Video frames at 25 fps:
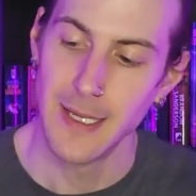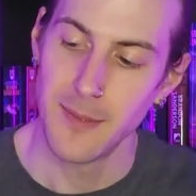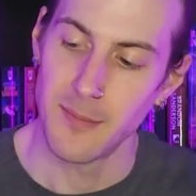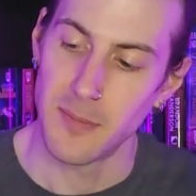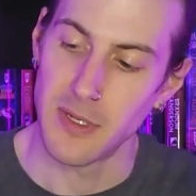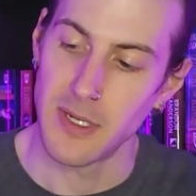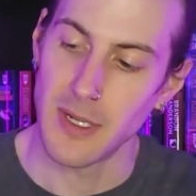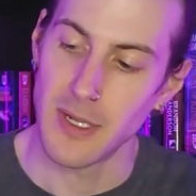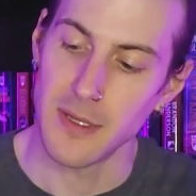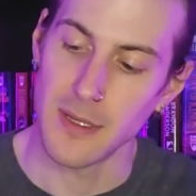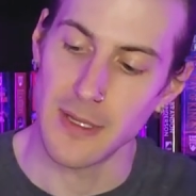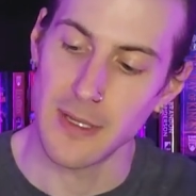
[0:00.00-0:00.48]

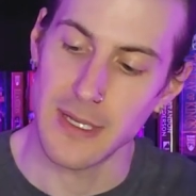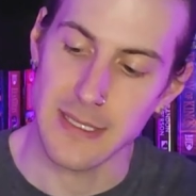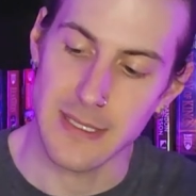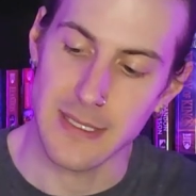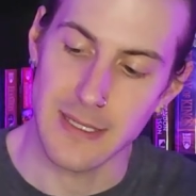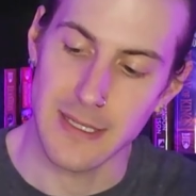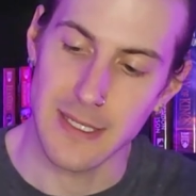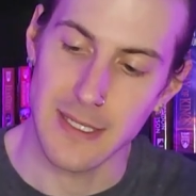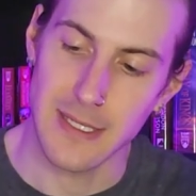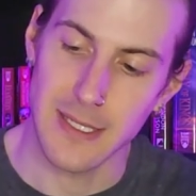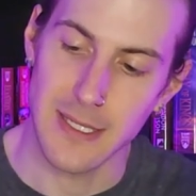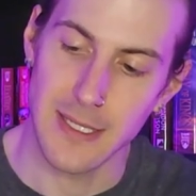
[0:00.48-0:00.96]
But nonetheless,
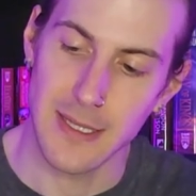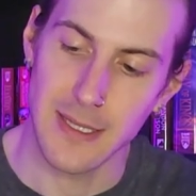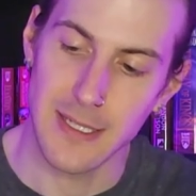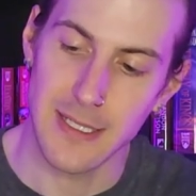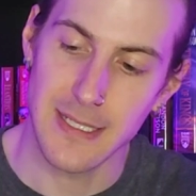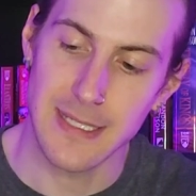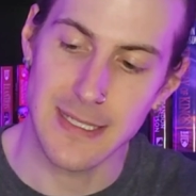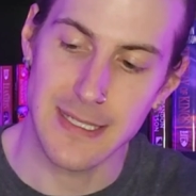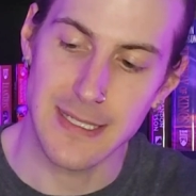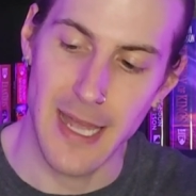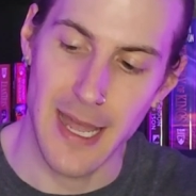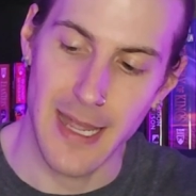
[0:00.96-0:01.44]

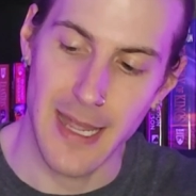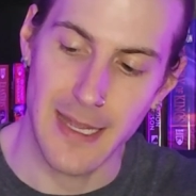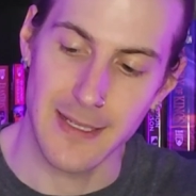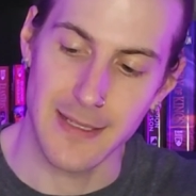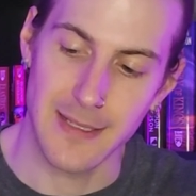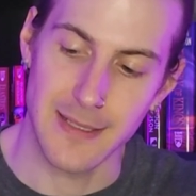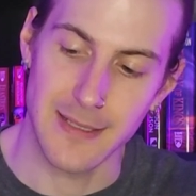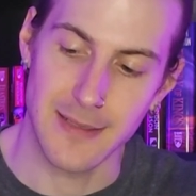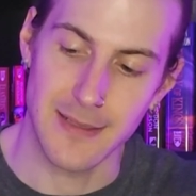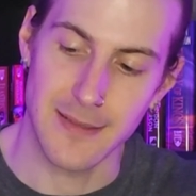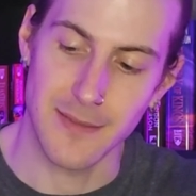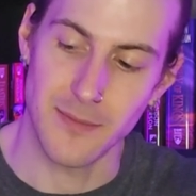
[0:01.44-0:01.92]
this stack
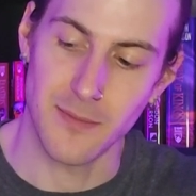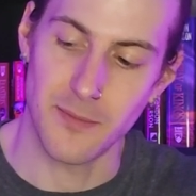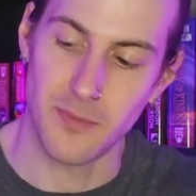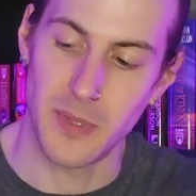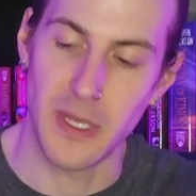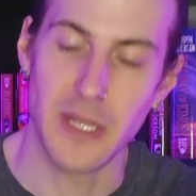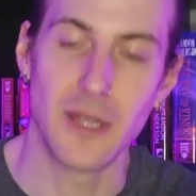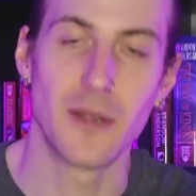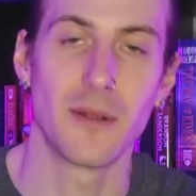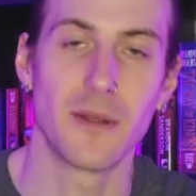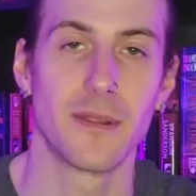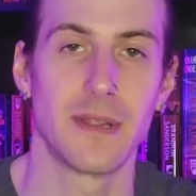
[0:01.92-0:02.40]
is
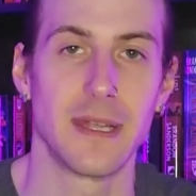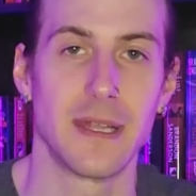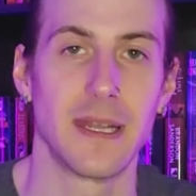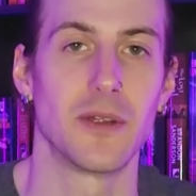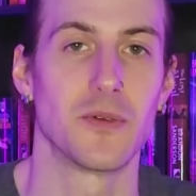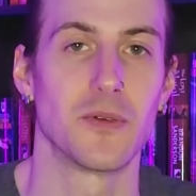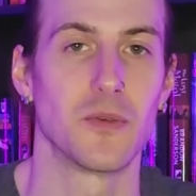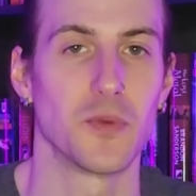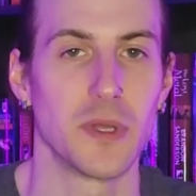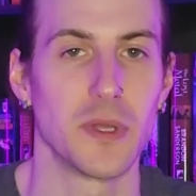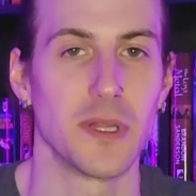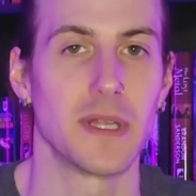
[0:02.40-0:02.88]
bigger than
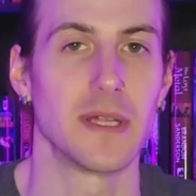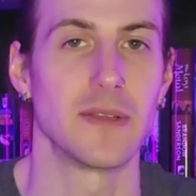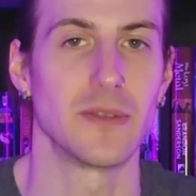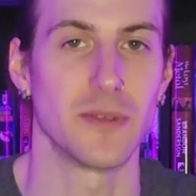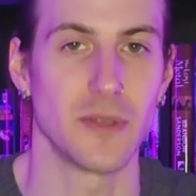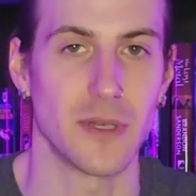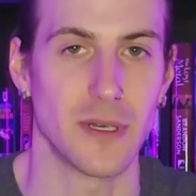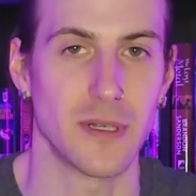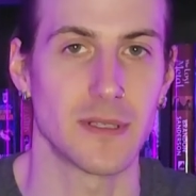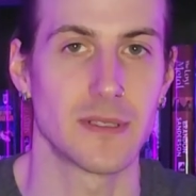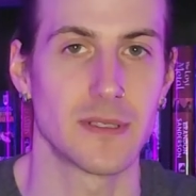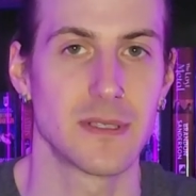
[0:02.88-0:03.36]
it really
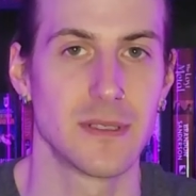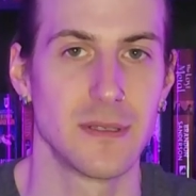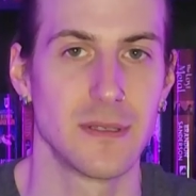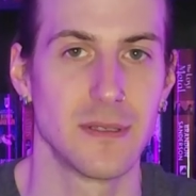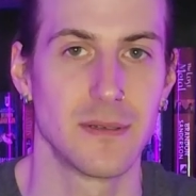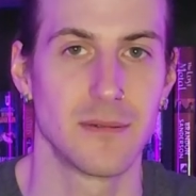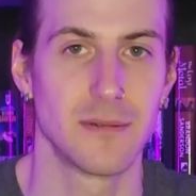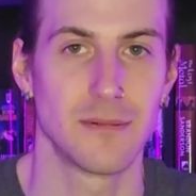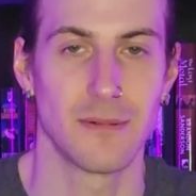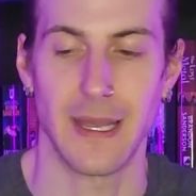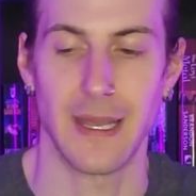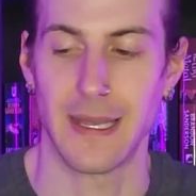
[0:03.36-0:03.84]
looks,
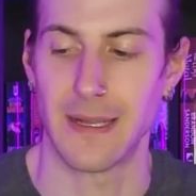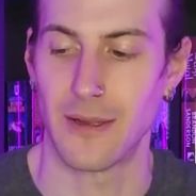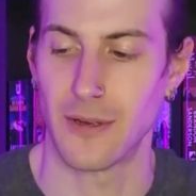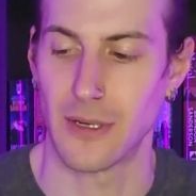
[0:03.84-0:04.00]
right?